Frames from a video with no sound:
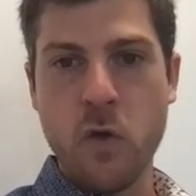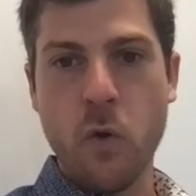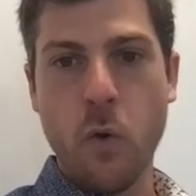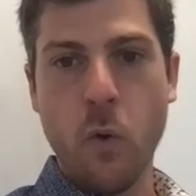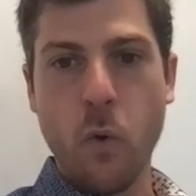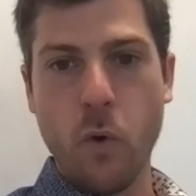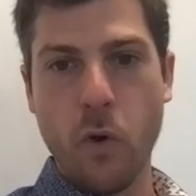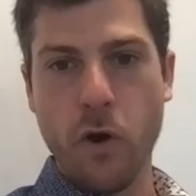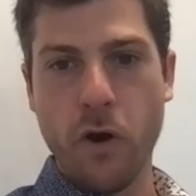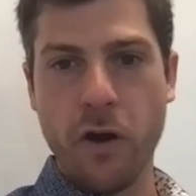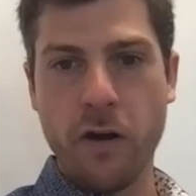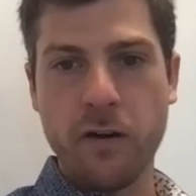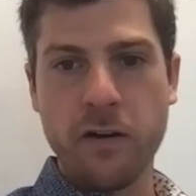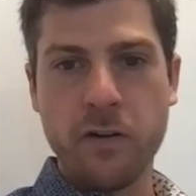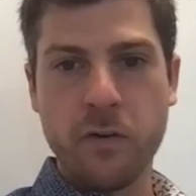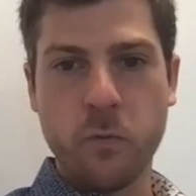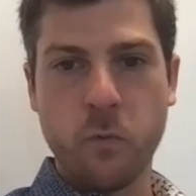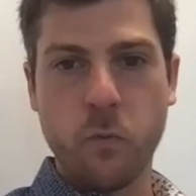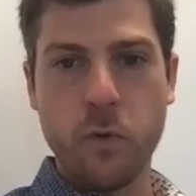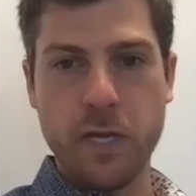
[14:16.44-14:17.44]
or
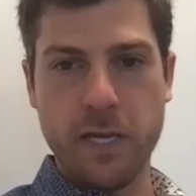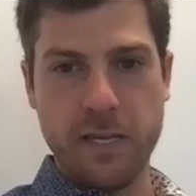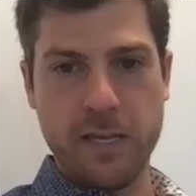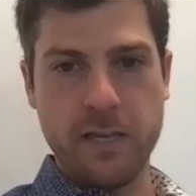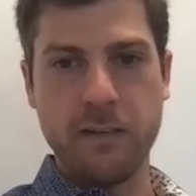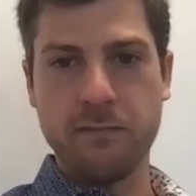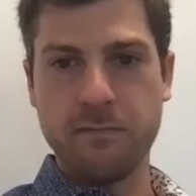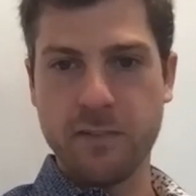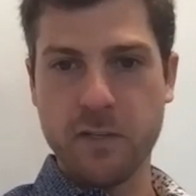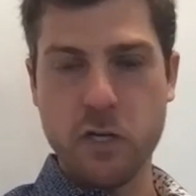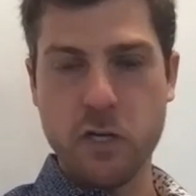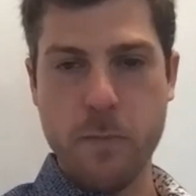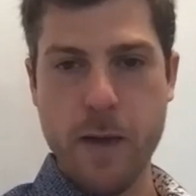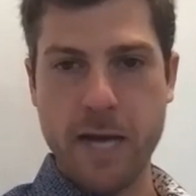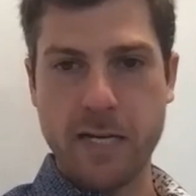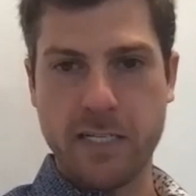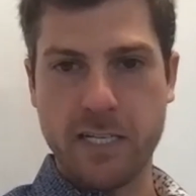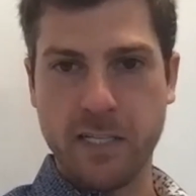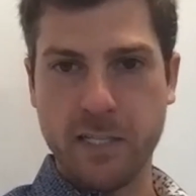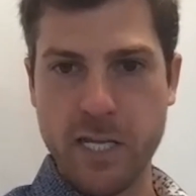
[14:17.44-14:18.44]
we go
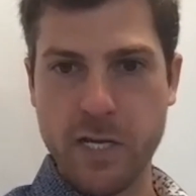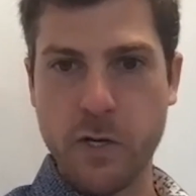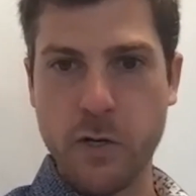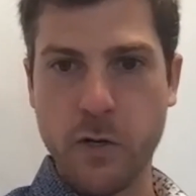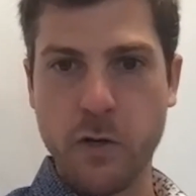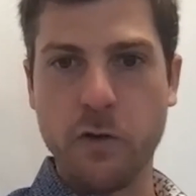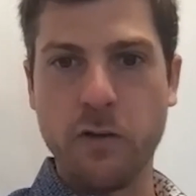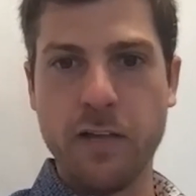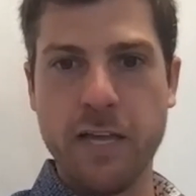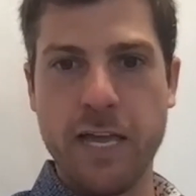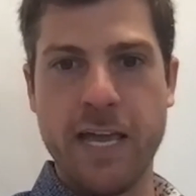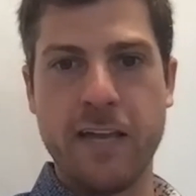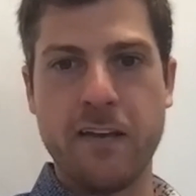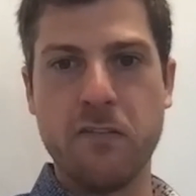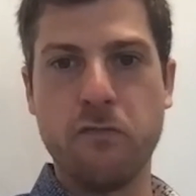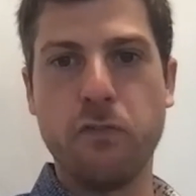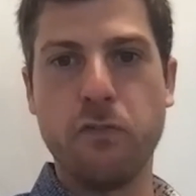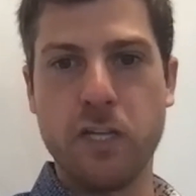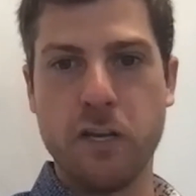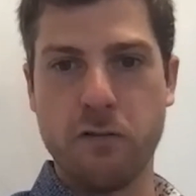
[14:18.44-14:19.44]
back to legal
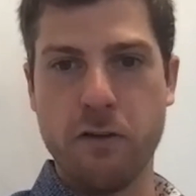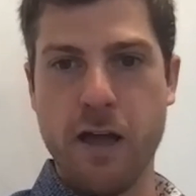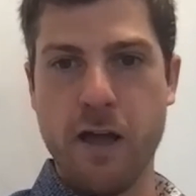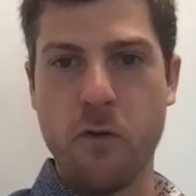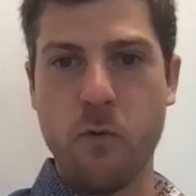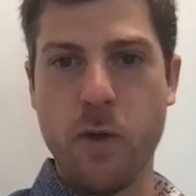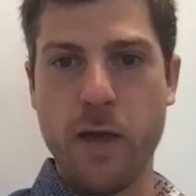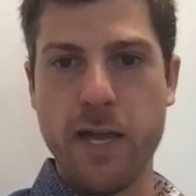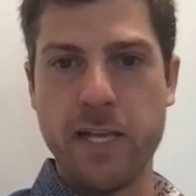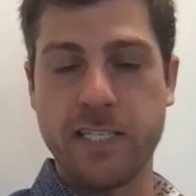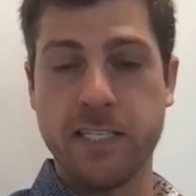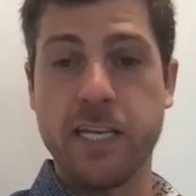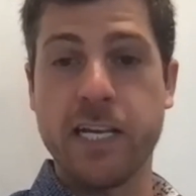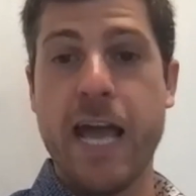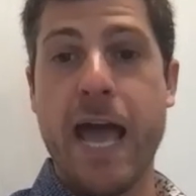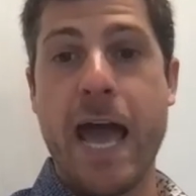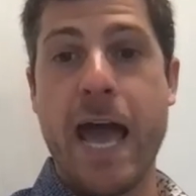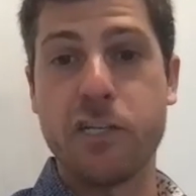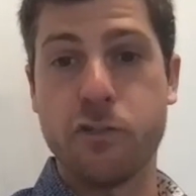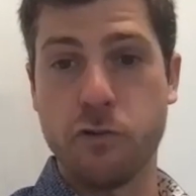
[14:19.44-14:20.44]
and figure out ways like
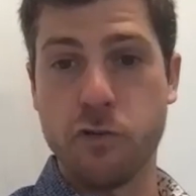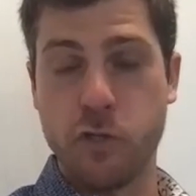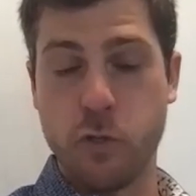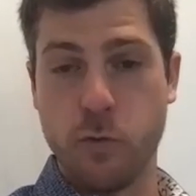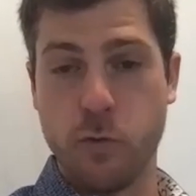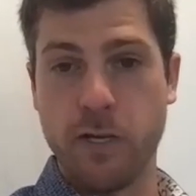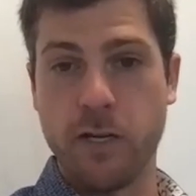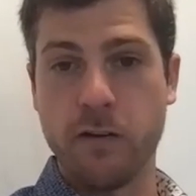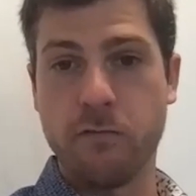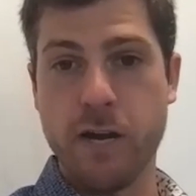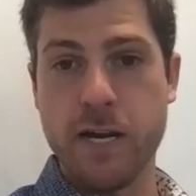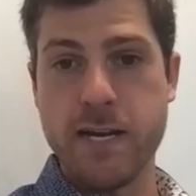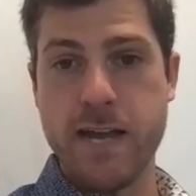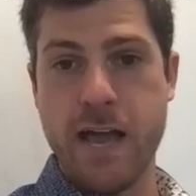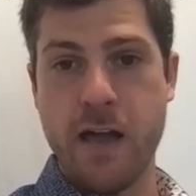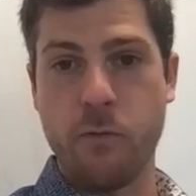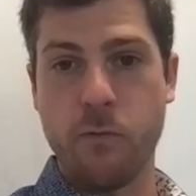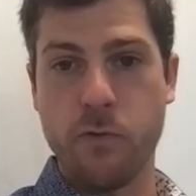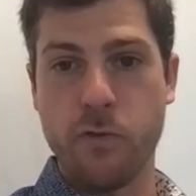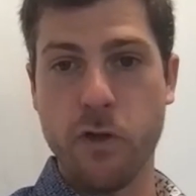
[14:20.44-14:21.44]
Azure's doing right
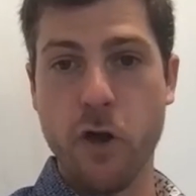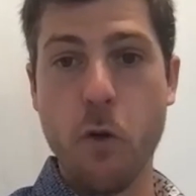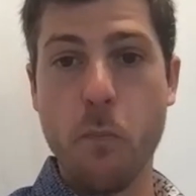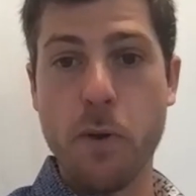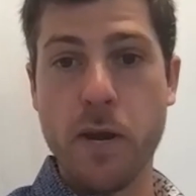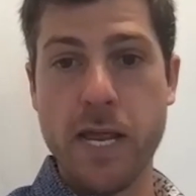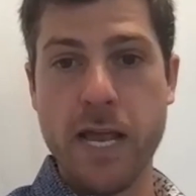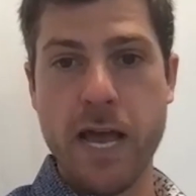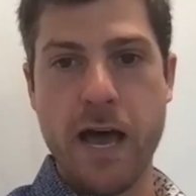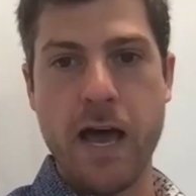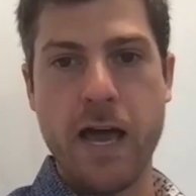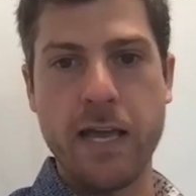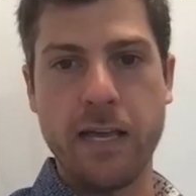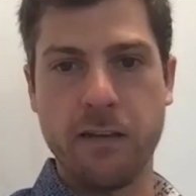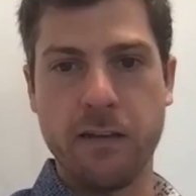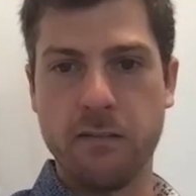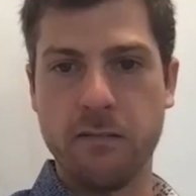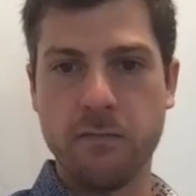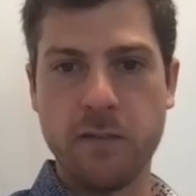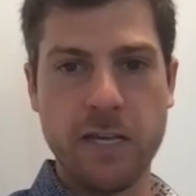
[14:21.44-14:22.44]
now with
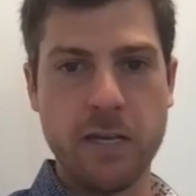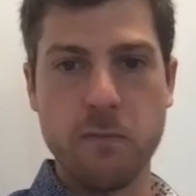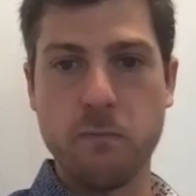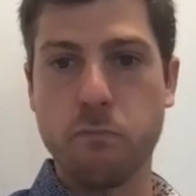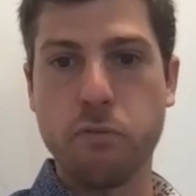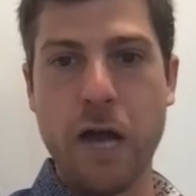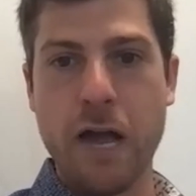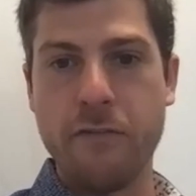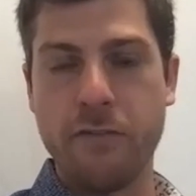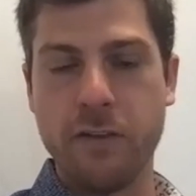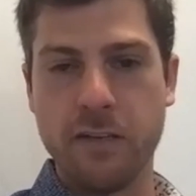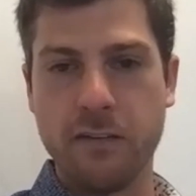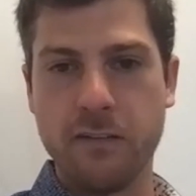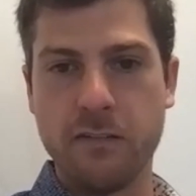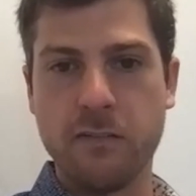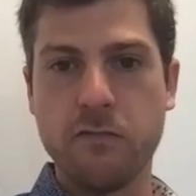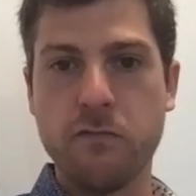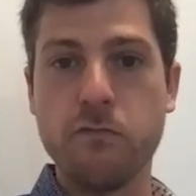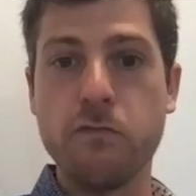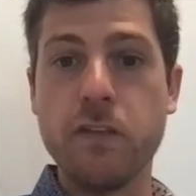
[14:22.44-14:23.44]
OpenAI and private
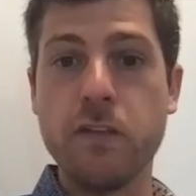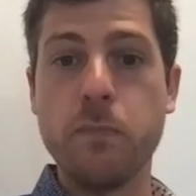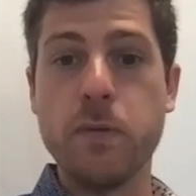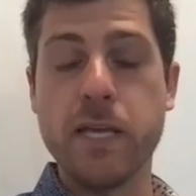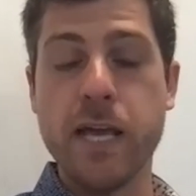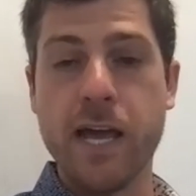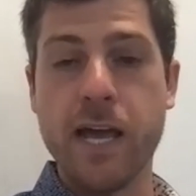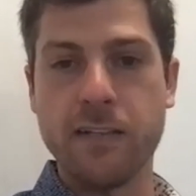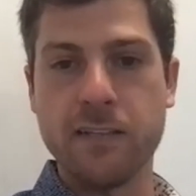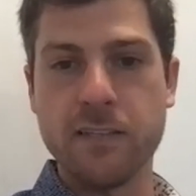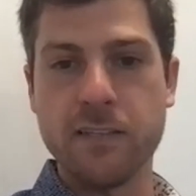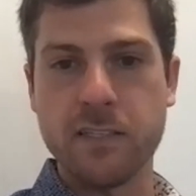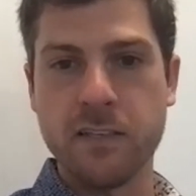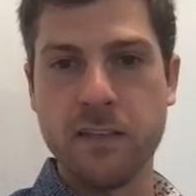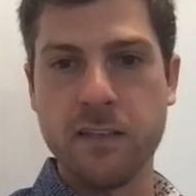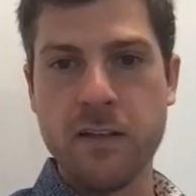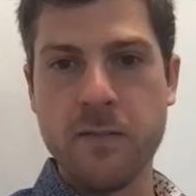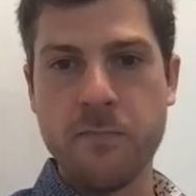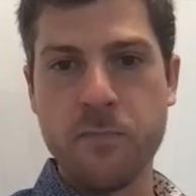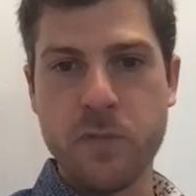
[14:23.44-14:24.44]
VPNs
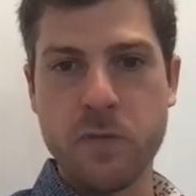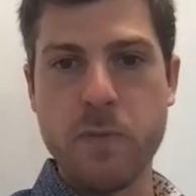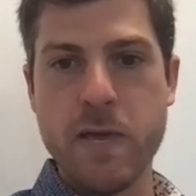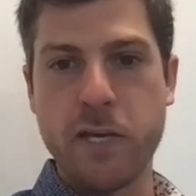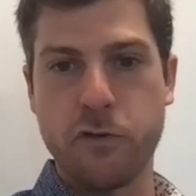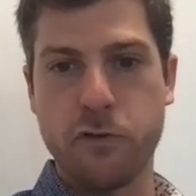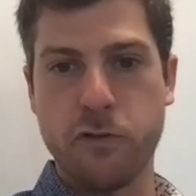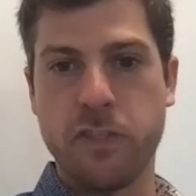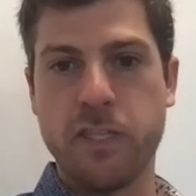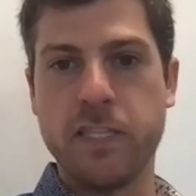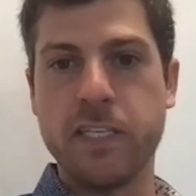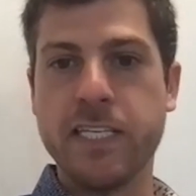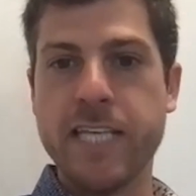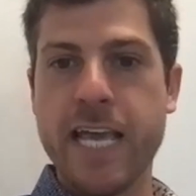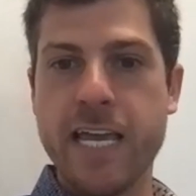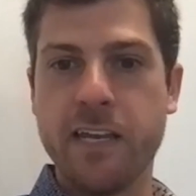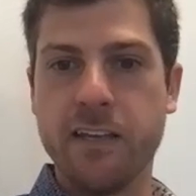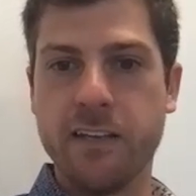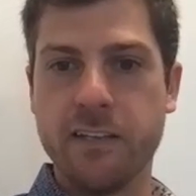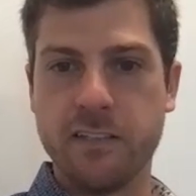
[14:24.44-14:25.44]
to make sure that the
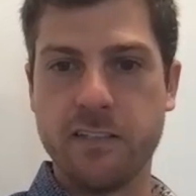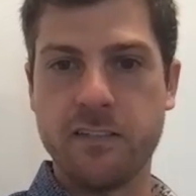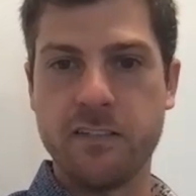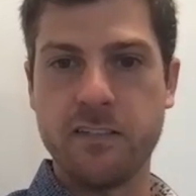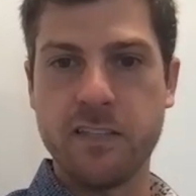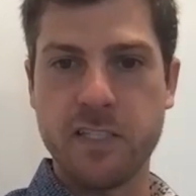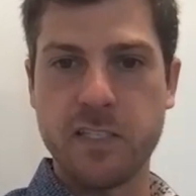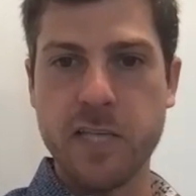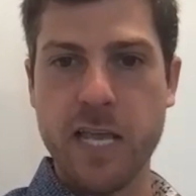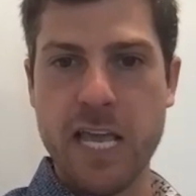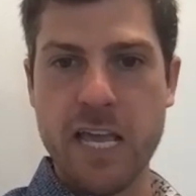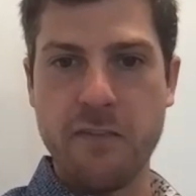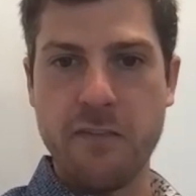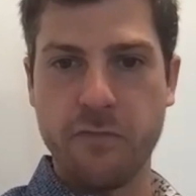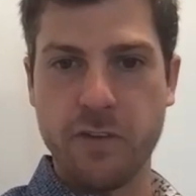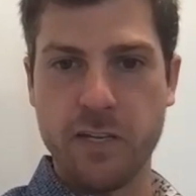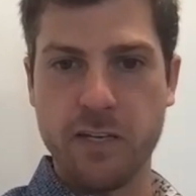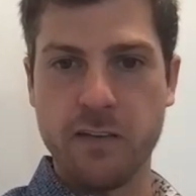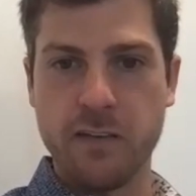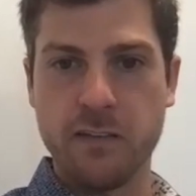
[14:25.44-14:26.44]
data is
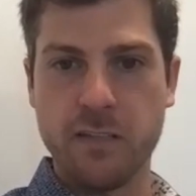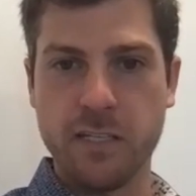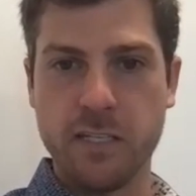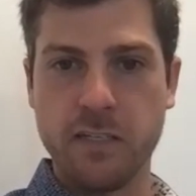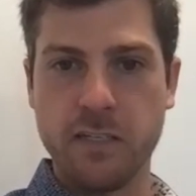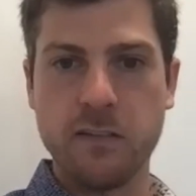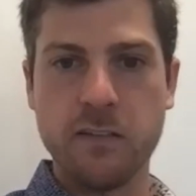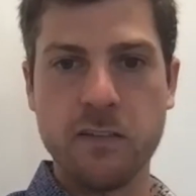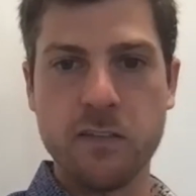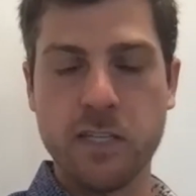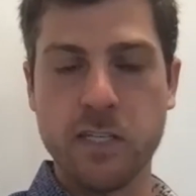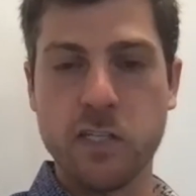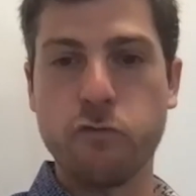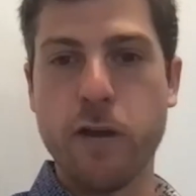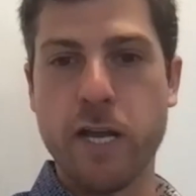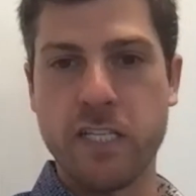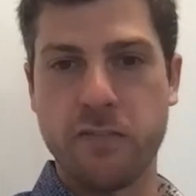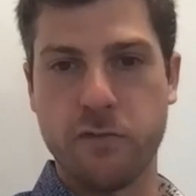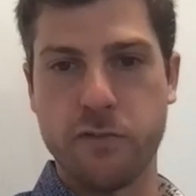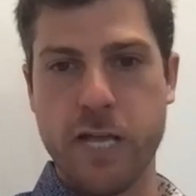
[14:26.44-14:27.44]
safe and the
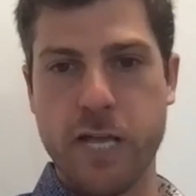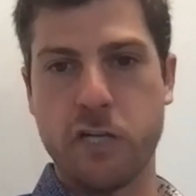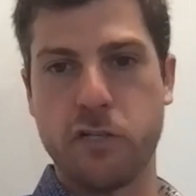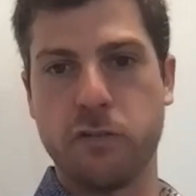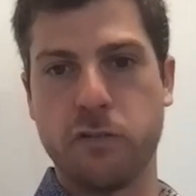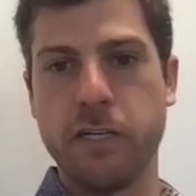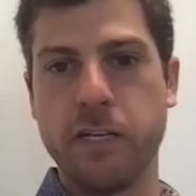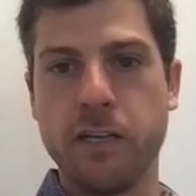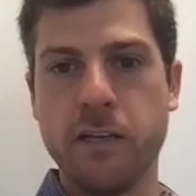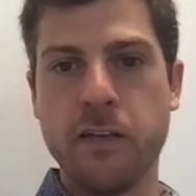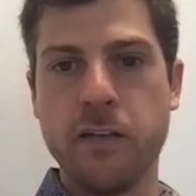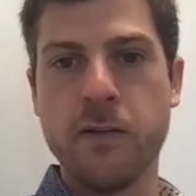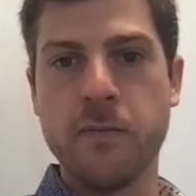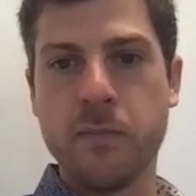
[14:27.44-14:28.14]
transfers actually,